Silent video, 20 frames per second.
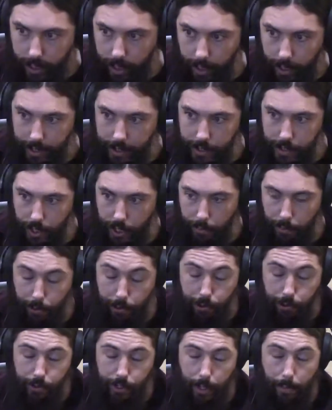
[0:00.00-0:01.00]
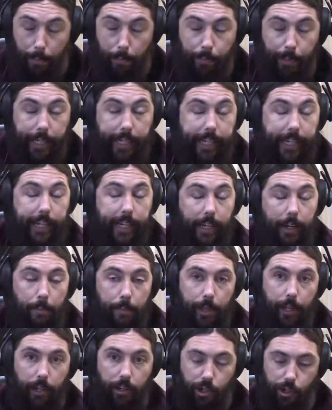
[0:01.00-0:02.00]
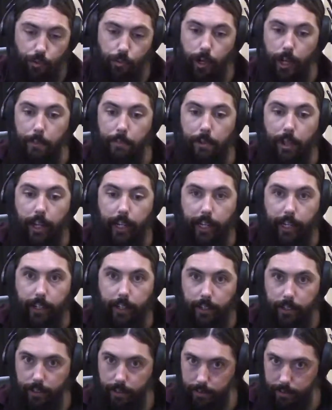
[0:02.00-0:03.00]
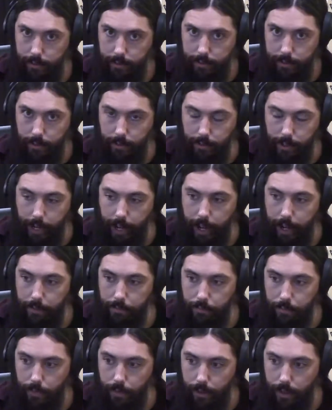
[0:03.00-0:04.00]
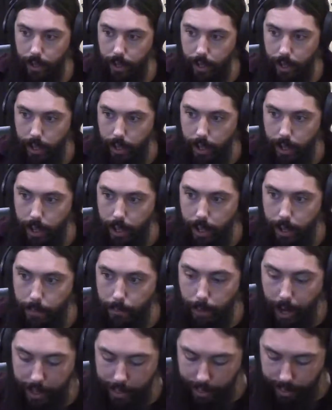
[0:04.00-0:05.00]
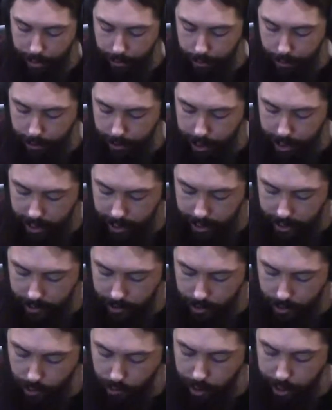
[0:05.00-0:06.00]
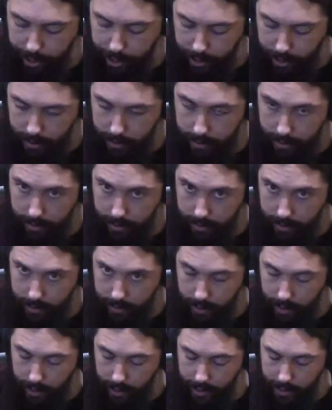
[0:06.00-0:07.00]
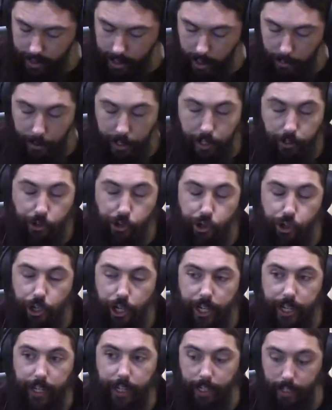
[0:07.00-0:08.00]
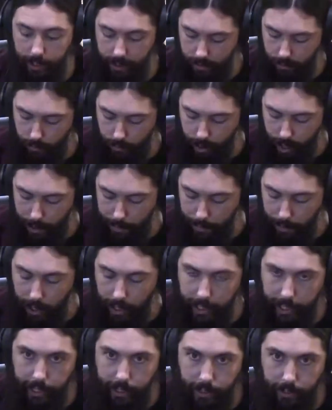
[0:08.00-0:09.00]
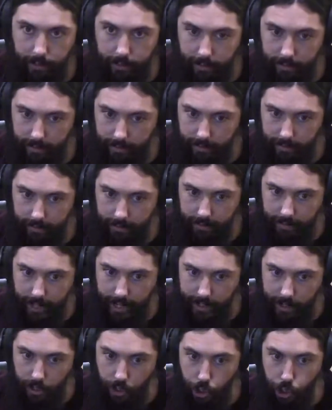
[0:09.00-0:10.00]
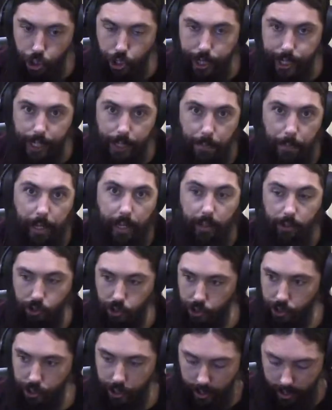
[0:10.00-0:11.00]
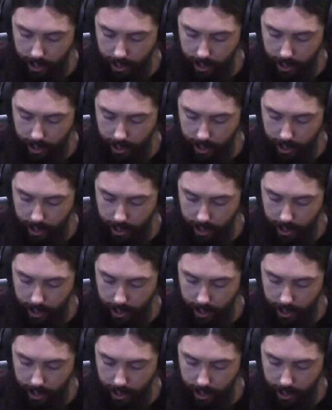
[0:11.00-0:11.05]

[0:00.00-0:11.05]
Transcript: is going to produce a B pitch when I pluck it. Okay, my third string is going to be G. When I pluck it, that's a G pitch.